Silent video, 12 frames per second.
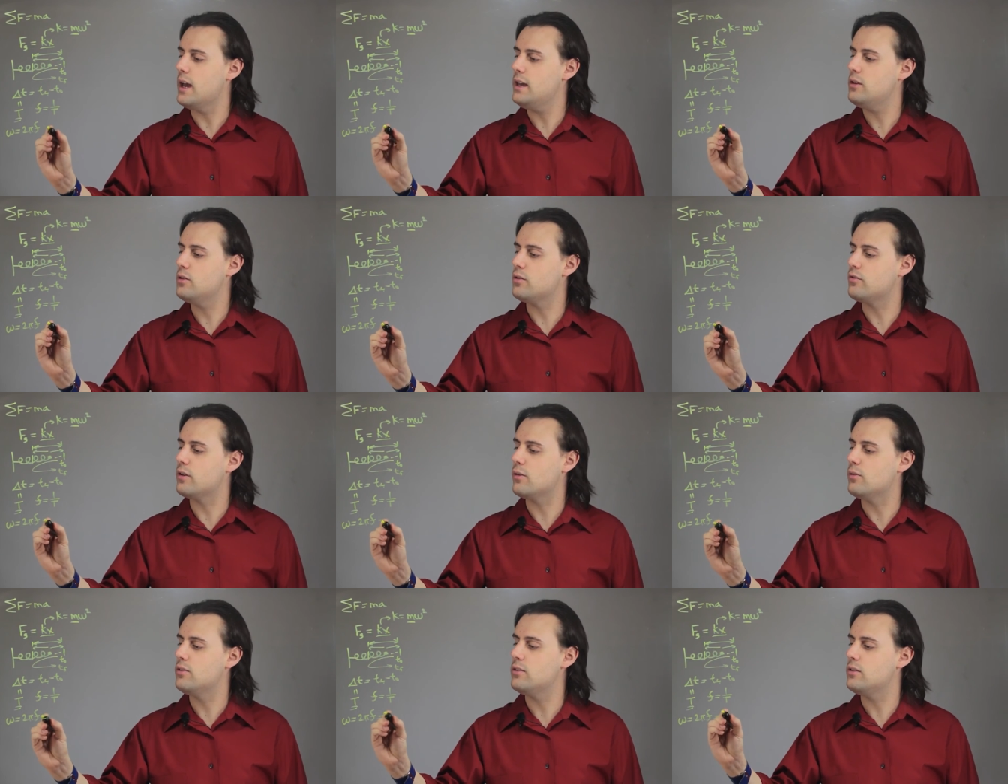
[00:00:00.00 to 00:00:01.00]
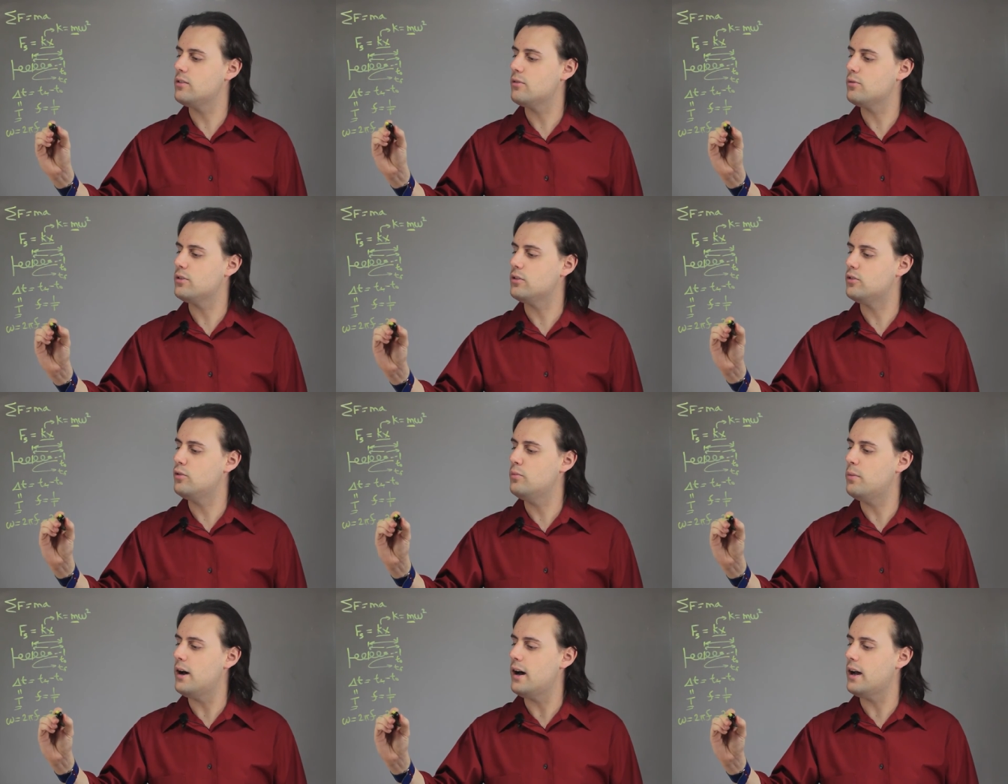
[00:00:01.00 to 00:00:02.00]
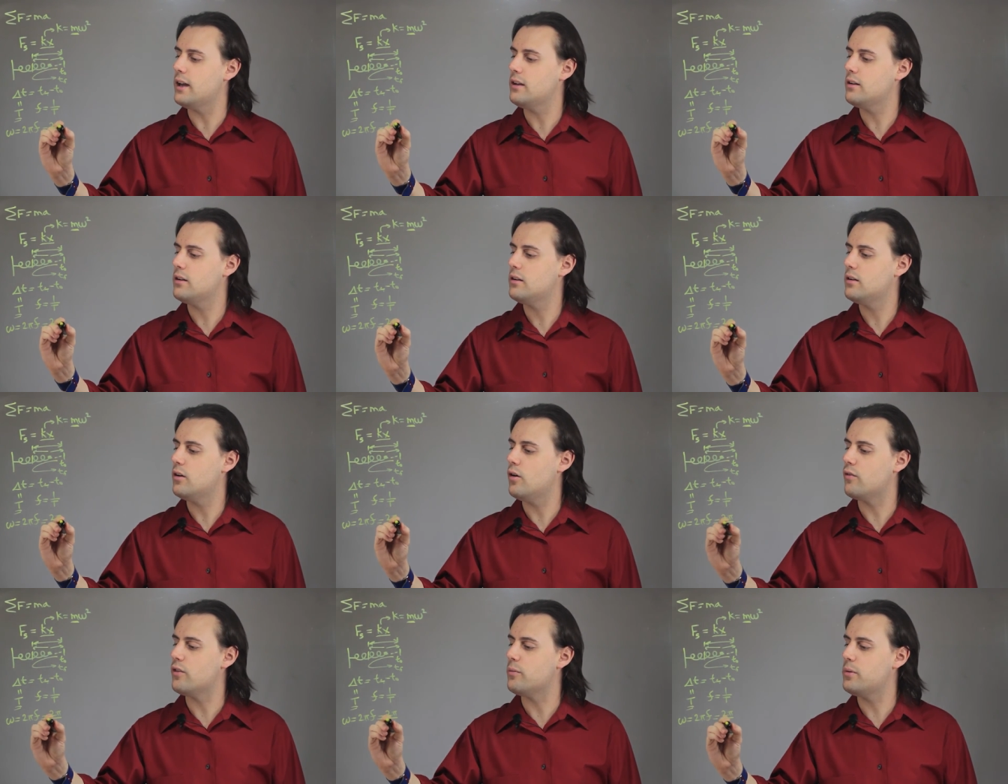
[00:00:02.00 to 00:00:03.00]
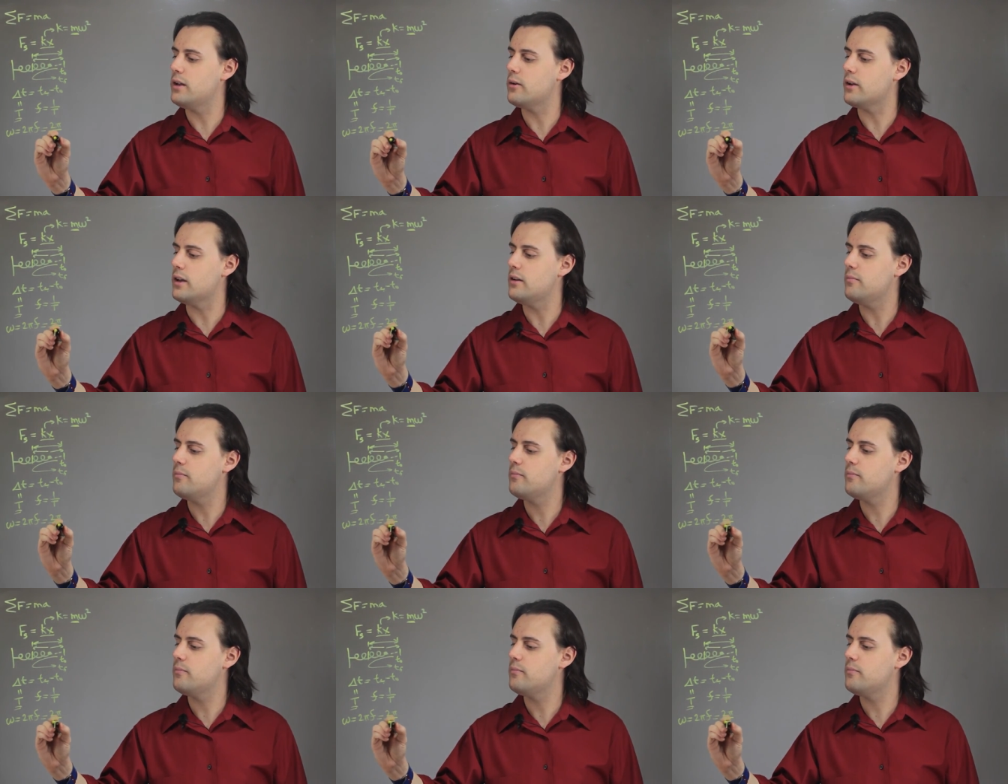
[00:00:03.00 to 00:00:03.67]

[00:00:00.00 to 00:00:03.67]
angular frequency is equal to two pi over the period,